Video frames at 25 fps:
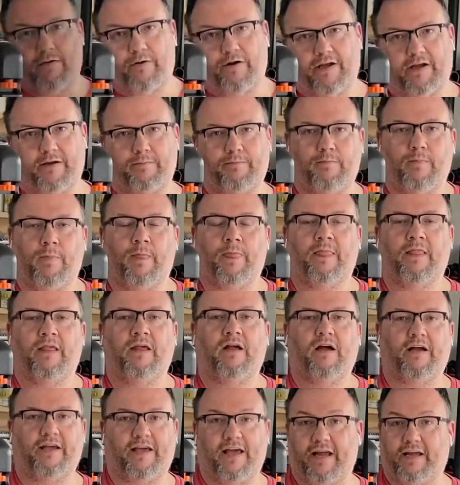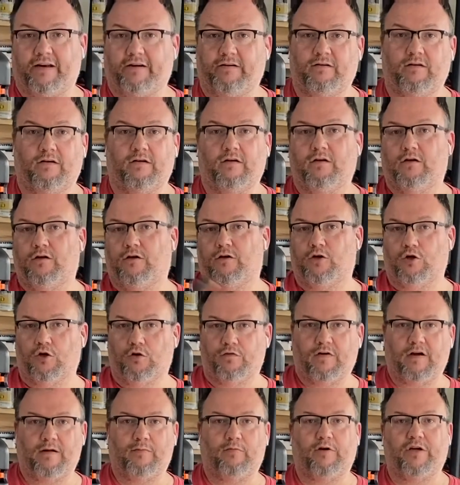man, again, no
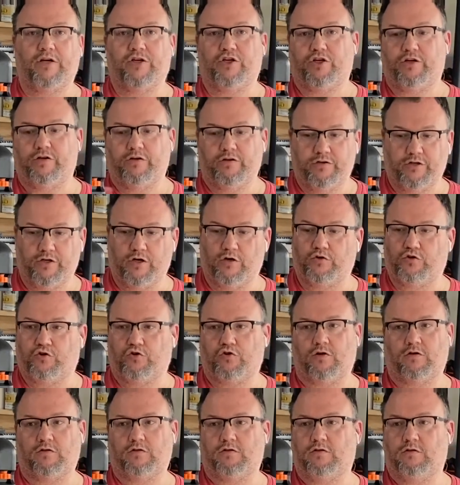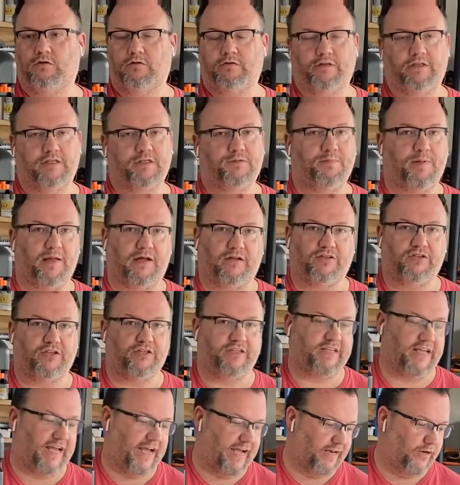vibration, no struggle. This belt
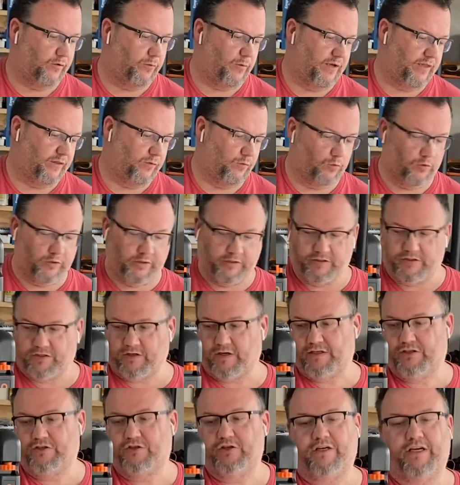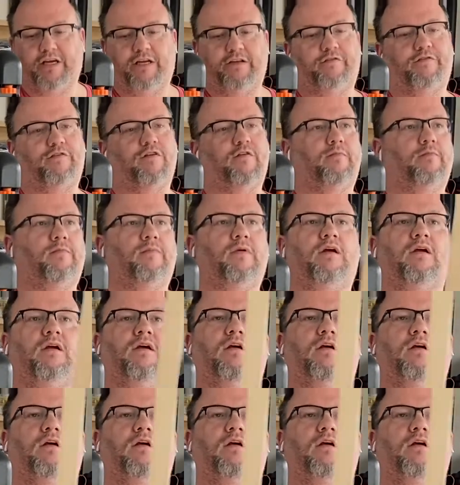just ate away the wood. So I took it from